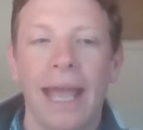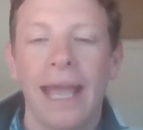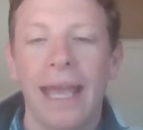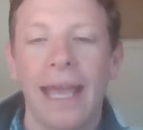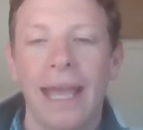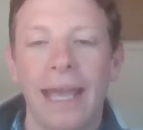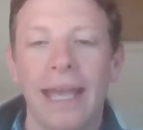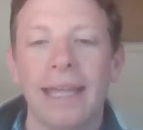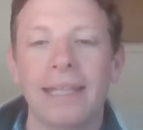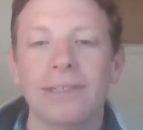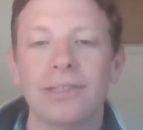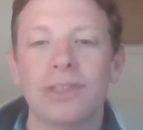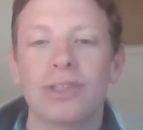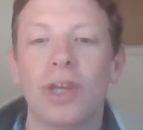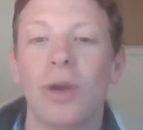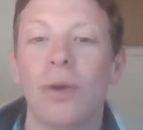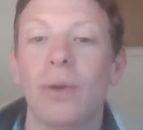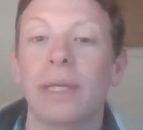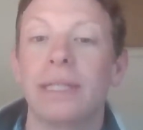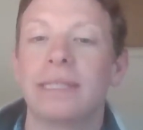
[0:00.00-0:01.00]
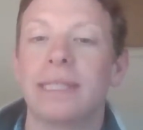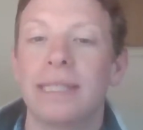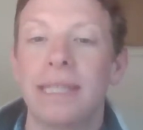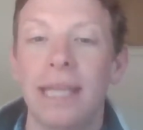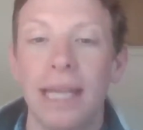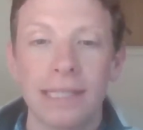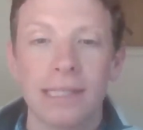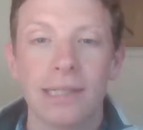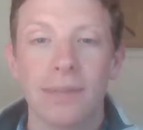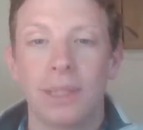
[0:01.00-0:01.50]
And so it's a
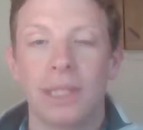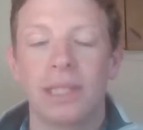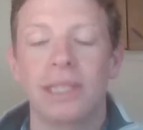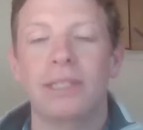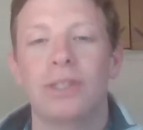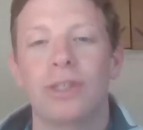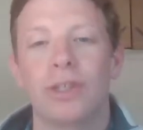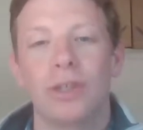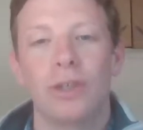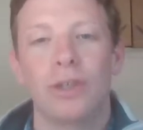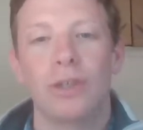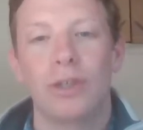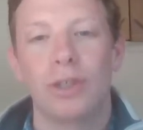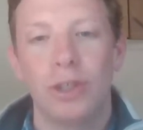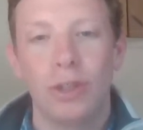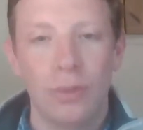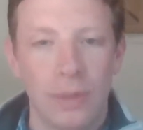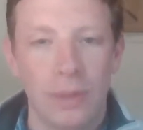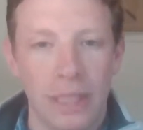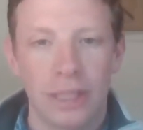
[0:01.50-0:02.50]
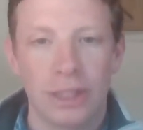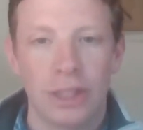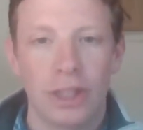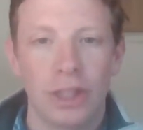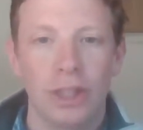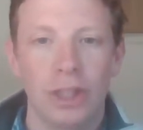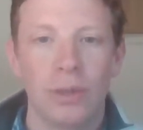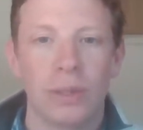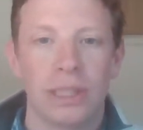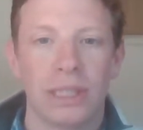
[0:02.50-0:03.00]
testimony to human
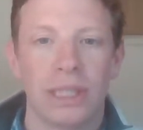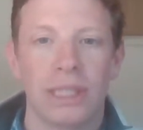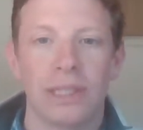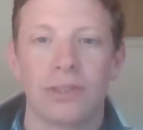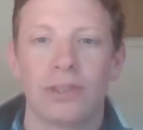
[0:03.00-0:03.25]
ingenuity.